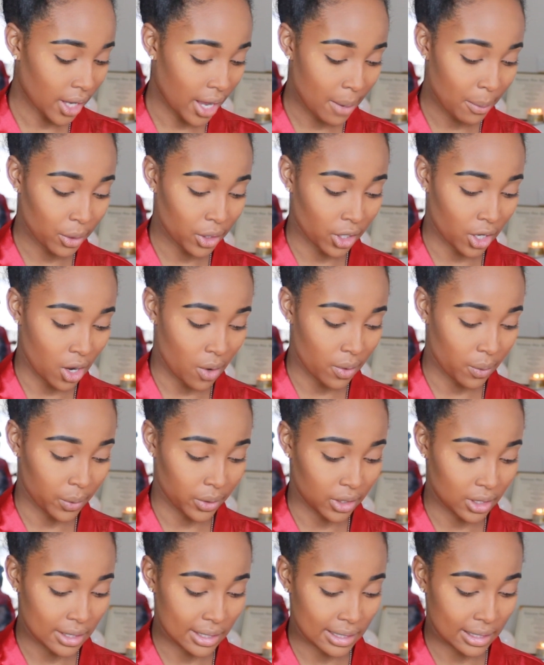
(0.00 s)
Okay, I'm gonna go in
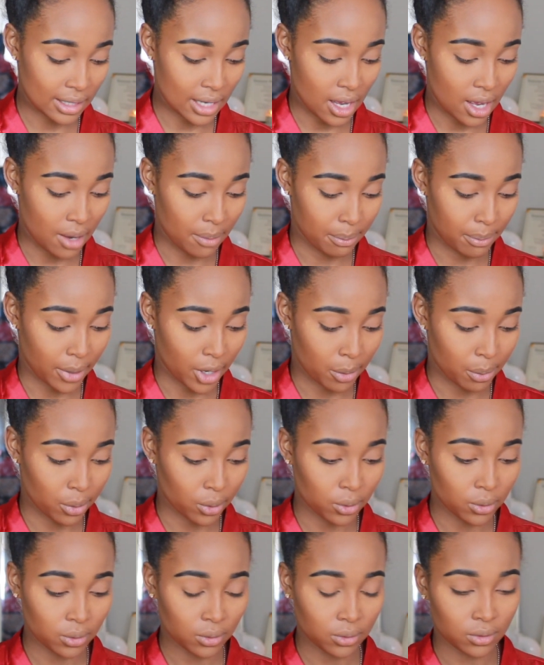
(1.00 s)
with this
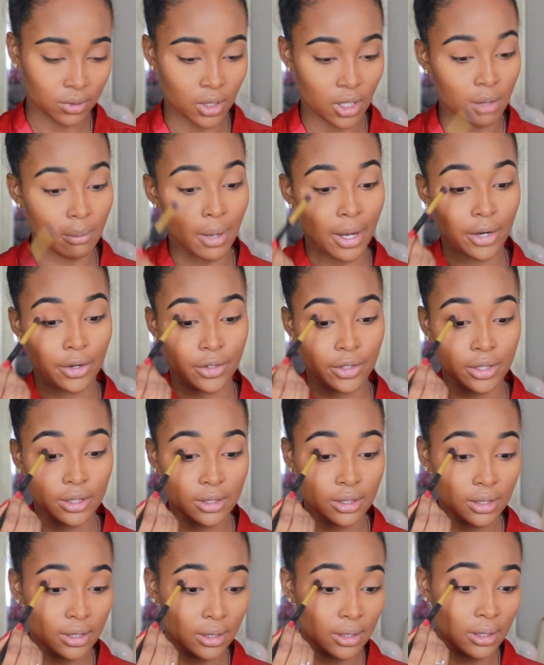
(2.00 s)
purple in my
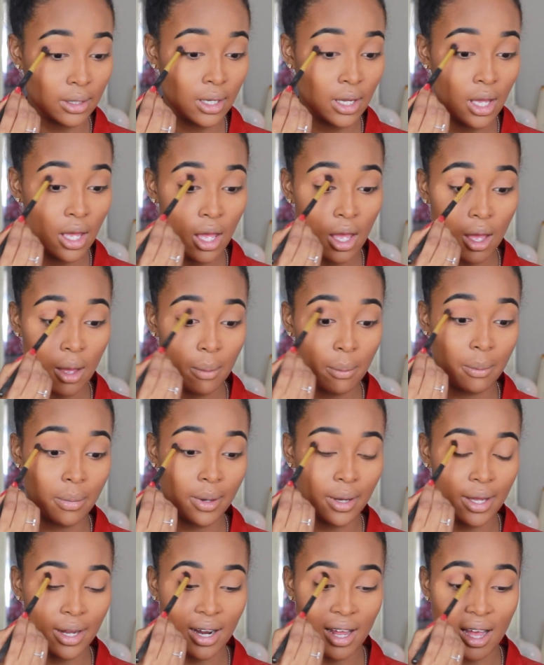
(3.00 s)
crease.
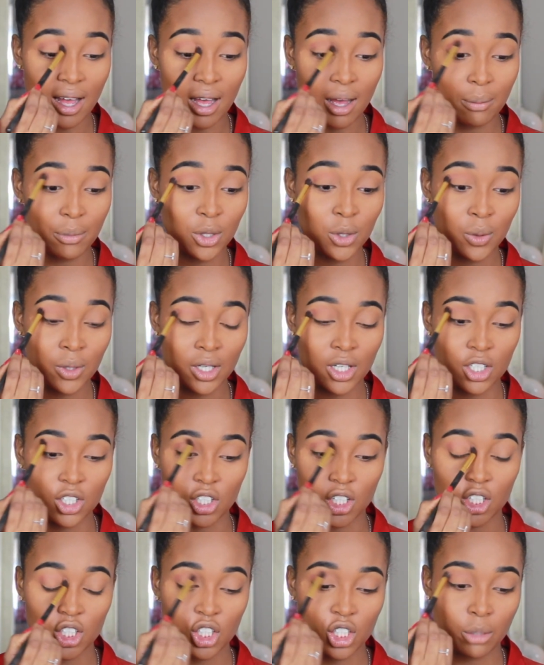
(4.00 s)
But you could
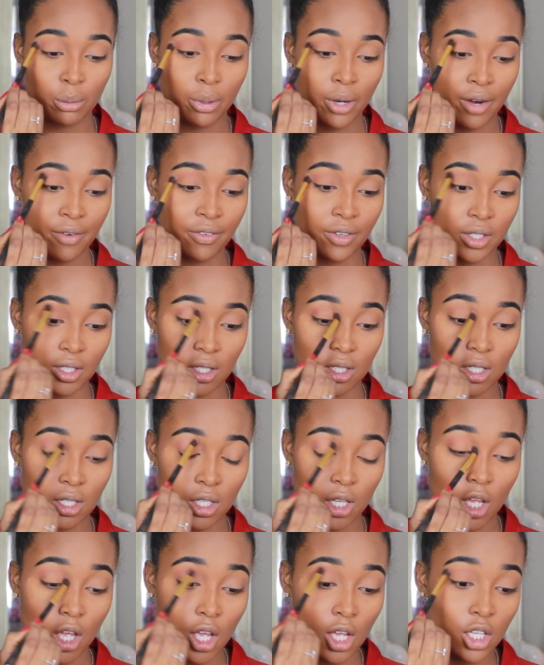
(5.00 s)
adjust your
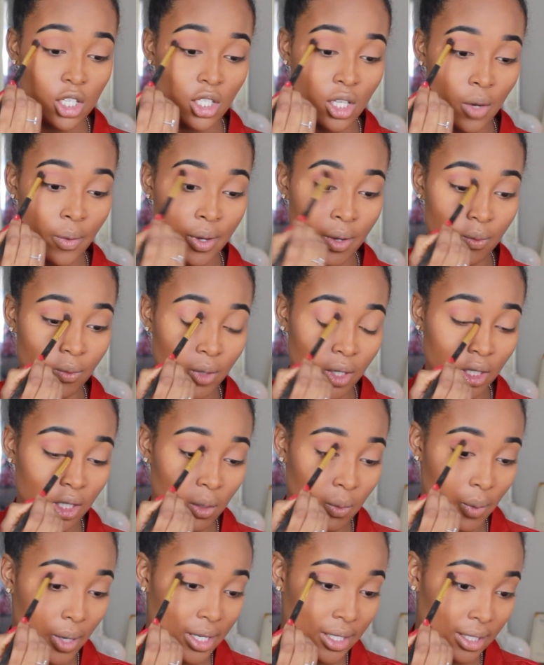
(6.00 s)
preferences. So it
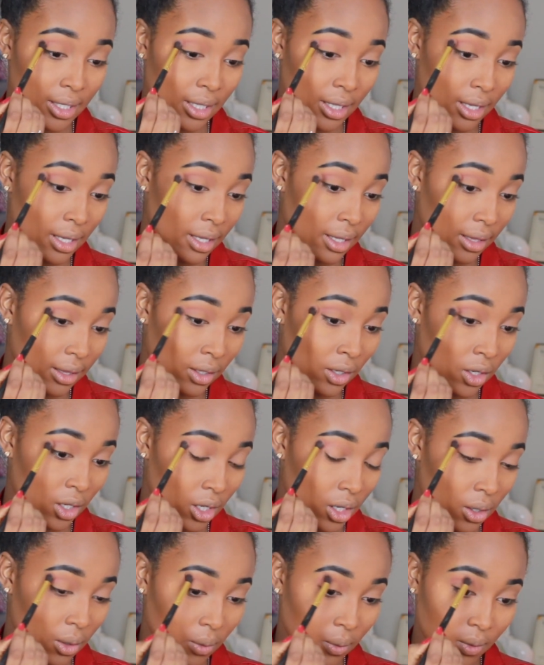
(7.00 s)
really wasn't, you
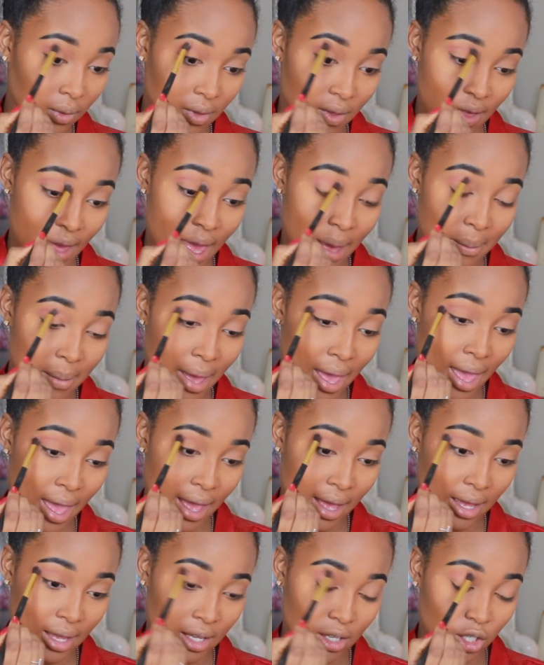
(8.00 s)
know, that
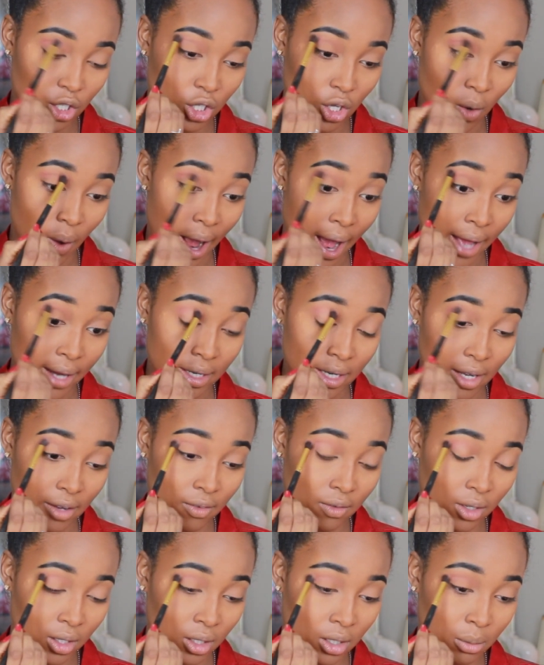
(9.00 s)
bad. And so I
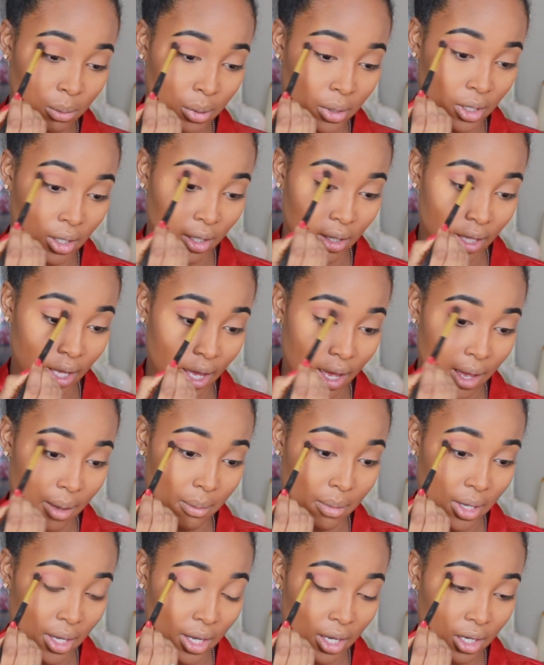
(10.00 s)
definitely put
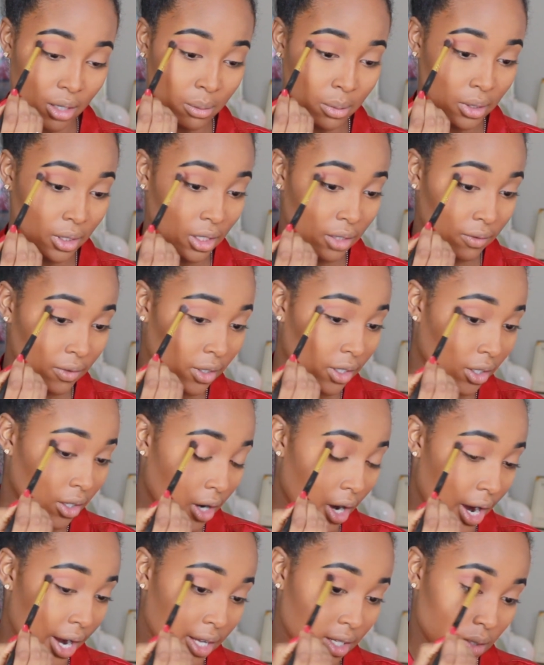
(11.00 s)
that being a believer in
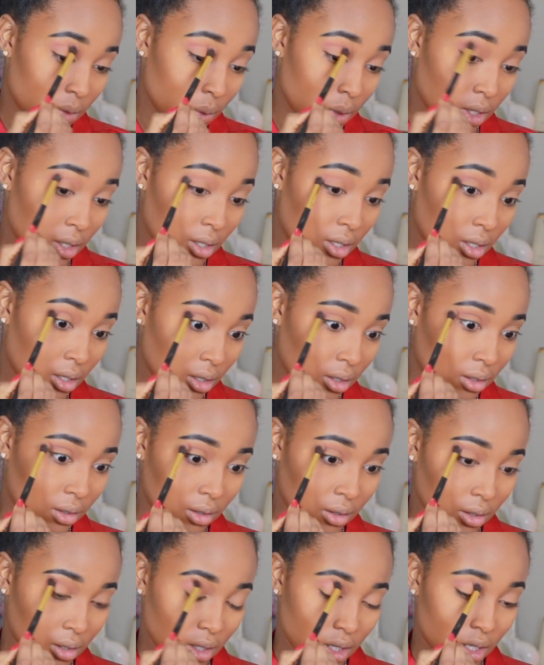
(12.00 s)
Christ was
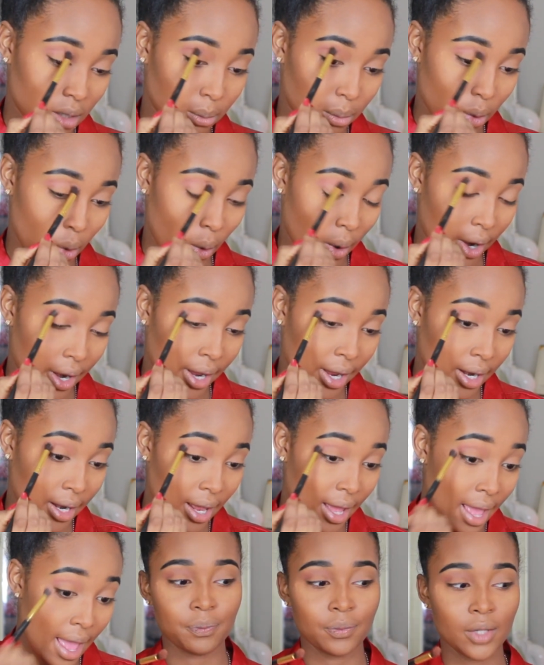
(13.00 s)

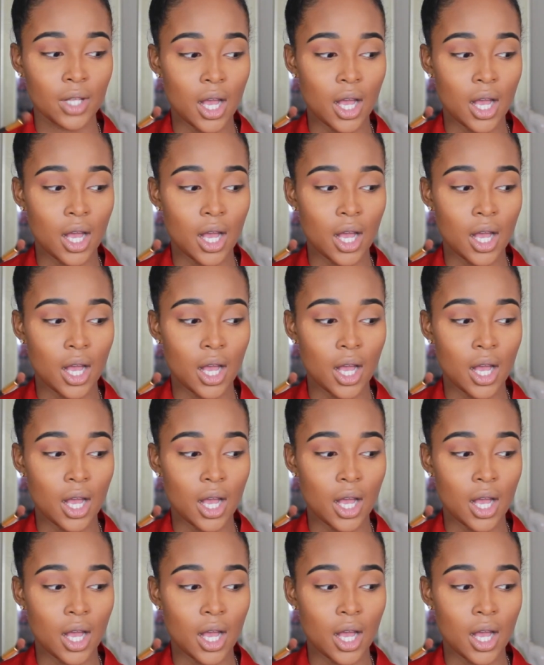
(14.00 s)
important.